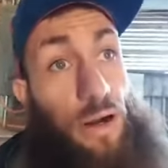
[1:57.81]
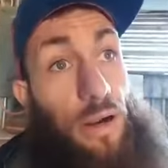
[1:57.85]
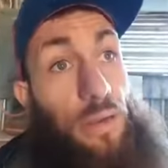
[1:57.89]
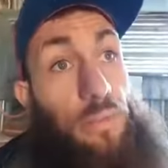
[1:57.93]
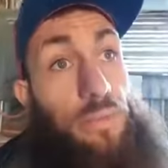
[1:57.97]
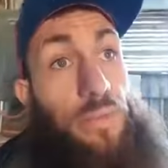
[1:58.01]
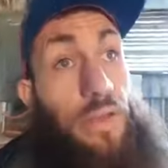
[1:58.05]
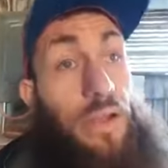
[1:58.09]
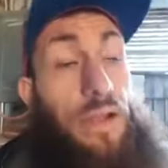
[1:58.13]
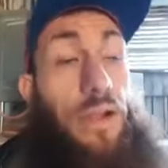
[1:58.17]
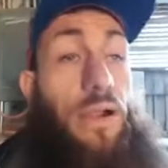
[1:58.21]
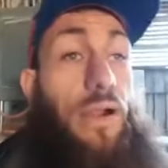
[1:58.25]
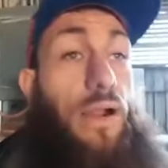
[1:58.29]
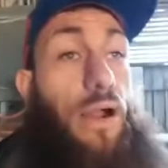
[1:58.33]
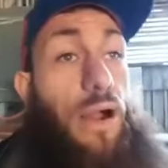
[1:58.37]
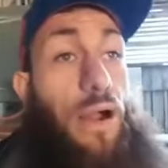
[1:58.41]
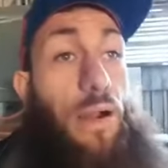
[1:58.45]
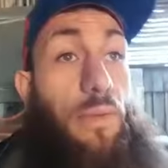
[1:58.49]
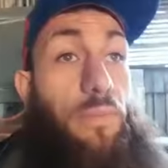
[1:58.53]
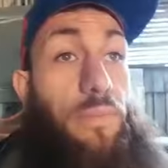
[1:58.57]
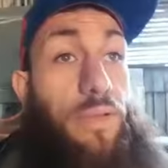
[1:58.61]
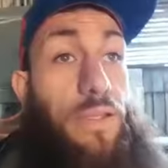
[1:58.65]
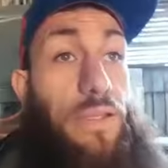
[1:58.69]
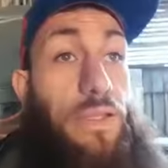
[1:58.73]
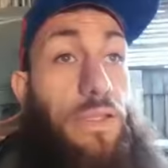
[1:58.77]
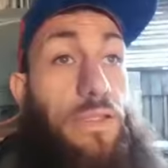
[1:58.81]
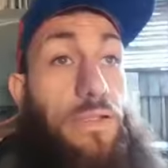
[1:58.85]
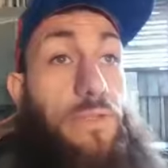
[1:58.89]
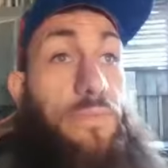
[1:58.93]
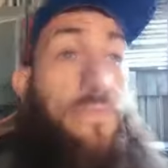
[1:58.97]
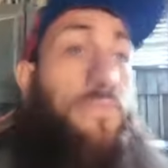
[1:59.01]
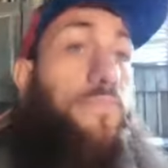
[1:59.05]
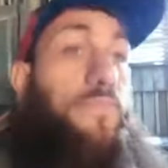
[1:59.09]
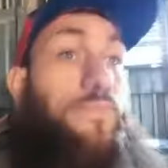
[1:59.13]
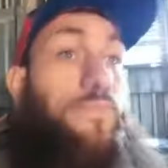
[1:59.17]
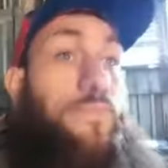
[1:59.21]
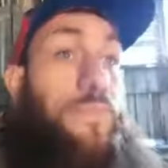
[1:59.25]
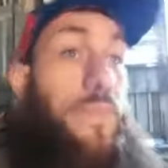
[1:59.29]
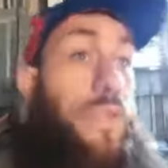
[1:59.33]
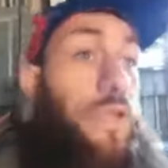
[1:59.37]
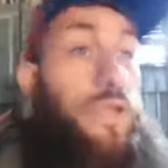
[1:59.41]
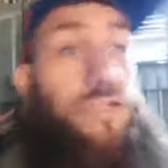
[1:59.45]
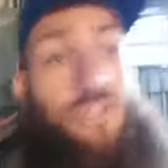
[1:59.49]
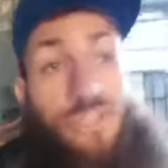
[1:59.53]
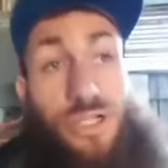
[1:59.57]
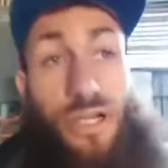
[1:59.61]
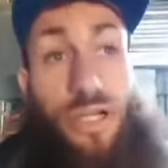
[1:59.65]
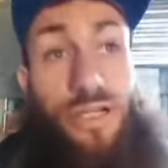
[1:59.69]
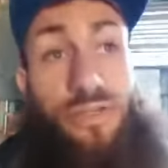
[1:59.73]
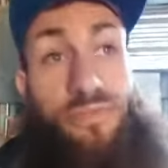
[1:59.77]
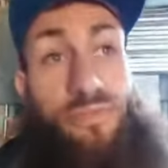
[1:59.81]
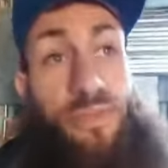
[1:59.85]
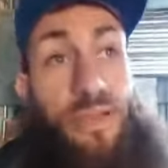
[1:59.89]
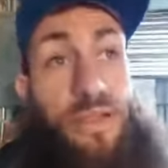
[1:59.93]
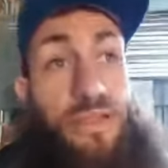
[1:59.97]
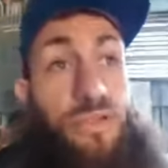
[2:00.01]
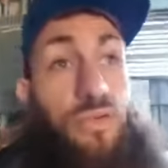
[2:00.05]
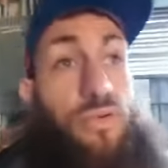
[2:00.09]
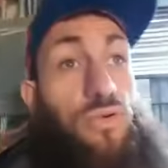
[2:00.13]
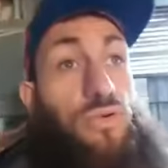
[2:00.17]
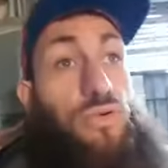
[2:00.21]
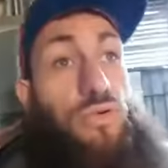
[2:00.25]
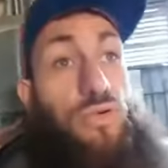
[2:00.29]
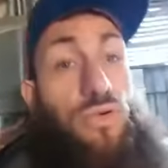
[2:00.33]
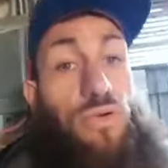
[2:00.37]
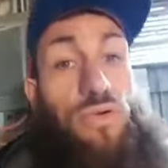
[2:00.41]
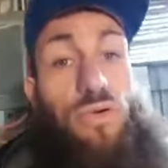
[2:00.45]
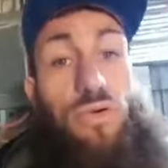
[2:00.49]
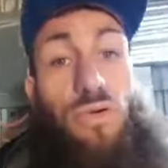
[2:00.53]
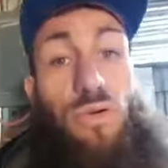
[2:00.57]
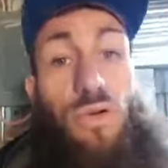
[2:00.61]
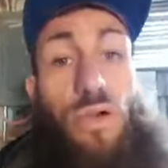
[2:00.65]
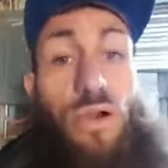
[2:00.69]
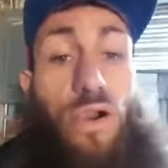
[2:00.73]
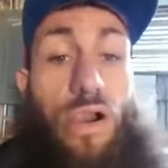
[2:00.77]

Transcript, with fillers: I'm I'm being a judgmental,